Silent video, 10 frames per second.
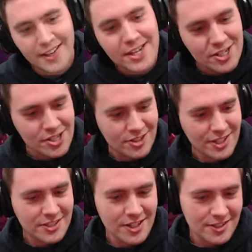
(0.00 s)
she just
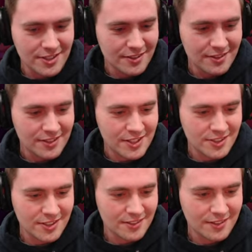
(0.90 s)
like doesn't
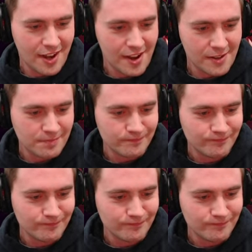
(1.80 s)
doesn't um